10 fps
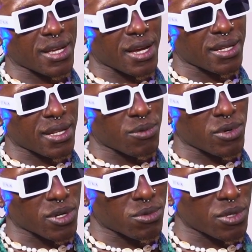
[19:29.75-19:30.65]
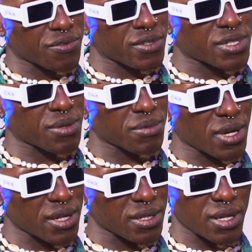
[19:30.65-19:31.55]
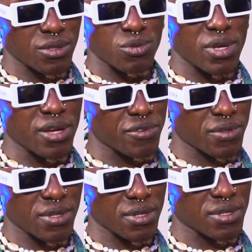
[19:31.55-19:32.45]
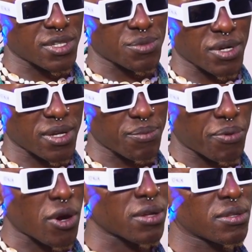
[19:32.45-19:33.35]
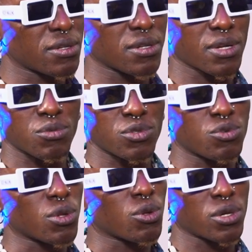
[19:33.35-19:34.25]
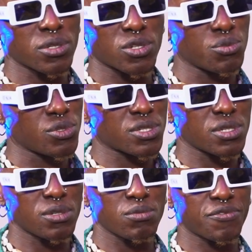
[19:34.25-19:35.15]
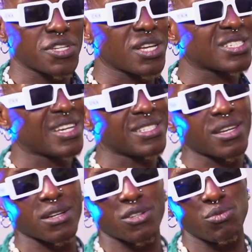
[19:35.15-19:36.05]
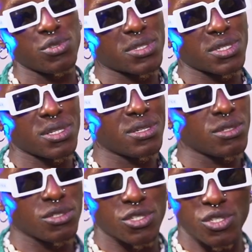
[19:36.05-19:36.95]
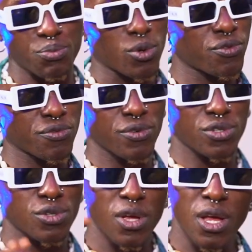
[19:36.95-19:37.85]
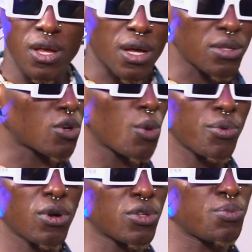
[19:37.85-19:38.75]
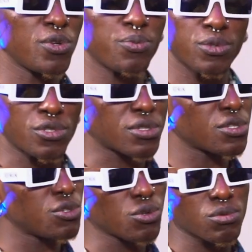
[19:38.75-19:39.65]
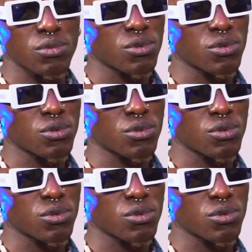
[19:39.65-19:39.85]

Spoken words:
guy that I work with, the same guy that I do everything. That is my partner. Like, we do a lot in the community. We've changed that entire community, just the both of us and a couple of other people, just, you know,